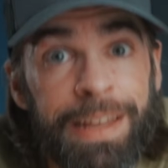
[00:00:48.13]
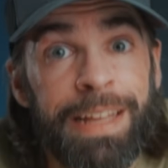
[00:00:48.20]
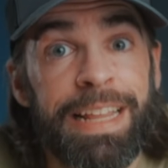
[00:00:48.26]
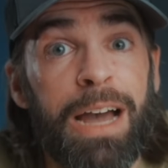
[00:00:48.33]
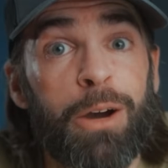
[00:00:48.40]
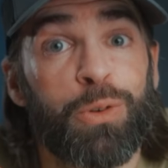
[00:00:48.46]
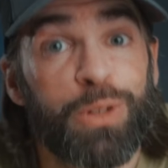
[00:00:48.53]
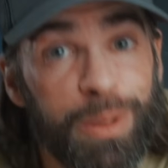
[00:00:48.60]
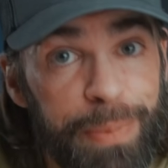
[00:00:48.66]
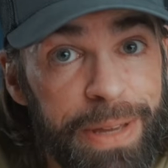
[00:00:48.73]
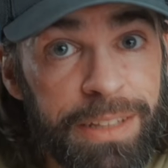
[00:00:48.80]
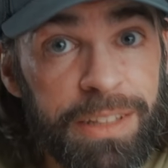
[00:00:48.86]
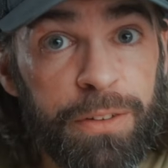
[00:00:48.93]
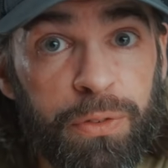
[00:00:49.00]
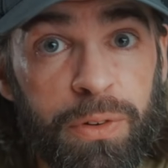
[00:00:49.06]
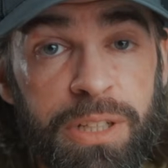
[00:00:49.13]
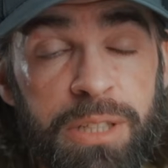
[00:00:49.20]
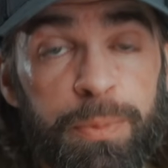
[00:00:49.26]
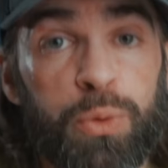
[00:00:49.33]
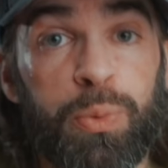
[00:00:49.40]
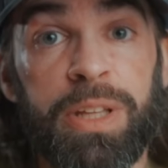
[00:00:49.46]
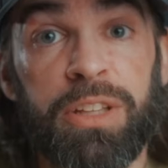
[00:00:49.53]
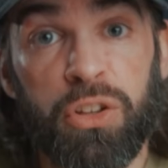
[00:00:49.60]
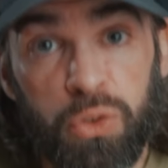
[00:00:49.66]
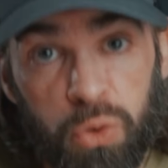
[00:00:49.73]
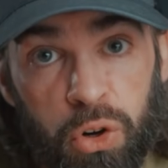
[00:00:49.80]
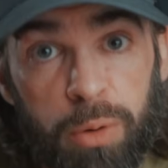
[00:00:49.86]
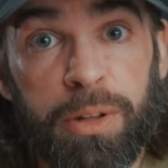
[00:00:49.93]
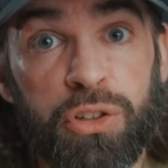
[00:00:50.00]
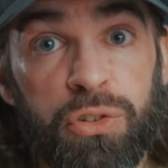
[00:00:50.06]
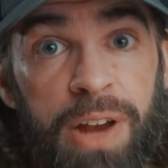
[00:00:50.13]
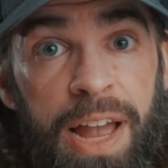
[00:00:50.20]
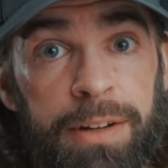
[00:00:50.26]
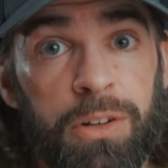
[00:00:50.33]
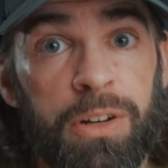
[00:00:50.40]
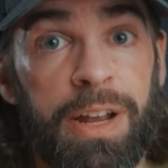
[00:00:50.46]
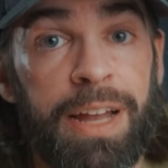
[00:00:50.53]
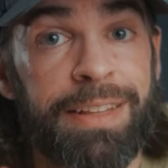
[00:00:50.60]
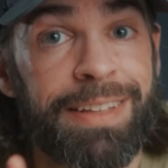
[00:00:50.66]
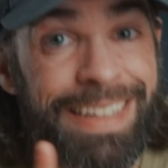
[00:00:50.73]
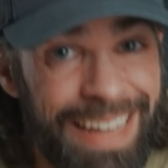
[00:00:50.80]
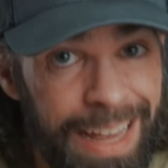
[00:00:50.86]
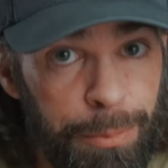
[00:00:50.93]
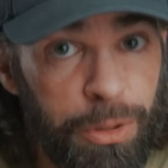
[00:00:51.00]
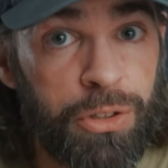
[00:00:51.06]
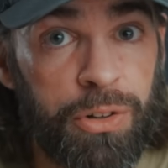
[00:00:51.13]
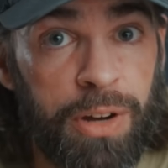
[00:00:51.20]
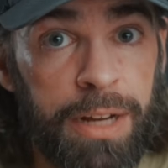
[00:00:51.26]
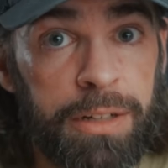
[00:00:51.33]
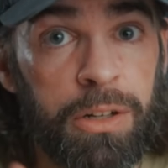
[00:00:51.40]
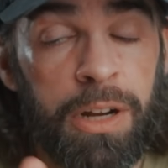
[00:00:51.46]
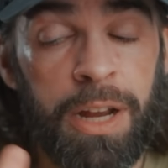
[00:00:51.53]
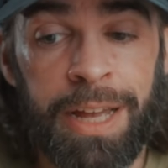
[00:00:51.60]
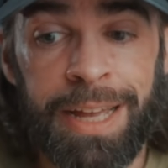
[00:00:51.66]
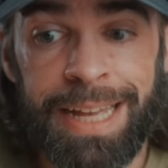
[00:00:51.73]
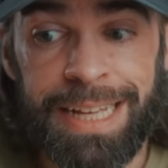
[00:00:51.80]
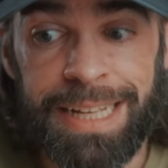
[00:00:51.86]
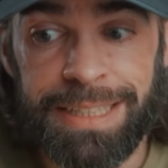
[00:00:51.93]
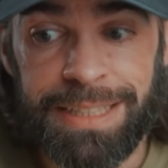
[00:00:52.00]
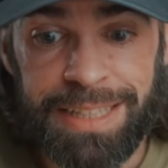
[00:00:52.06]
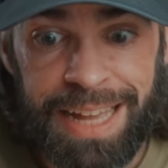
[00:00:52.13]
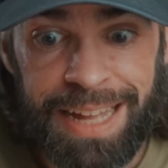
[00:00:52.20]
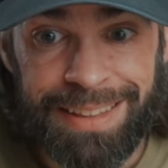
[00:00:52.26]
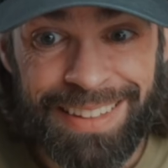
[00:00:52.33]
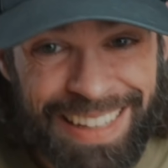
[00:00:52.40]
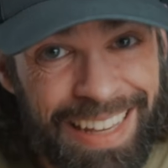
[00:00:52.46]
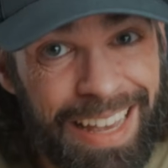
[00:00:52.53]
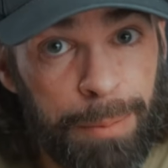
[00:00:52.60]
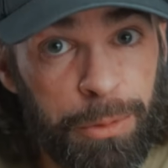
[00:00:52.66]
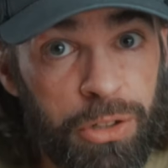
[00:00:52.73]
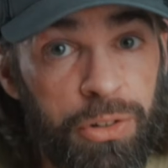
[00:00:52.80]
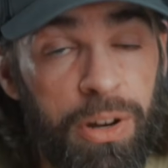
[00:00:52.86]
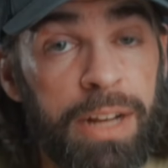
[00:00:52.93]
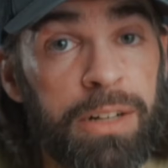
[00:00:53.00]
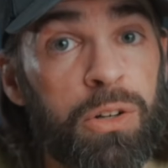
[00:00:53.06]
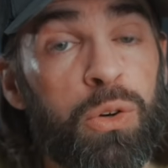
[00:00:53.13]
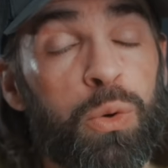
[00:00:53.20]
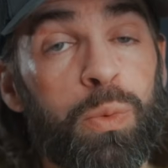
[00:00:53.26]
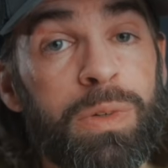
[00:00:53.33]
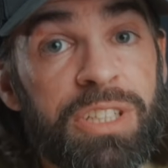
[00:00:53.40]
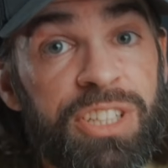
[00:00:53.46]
Now, the big difference between the normal tracker and the camera tracker is that the camera tracker will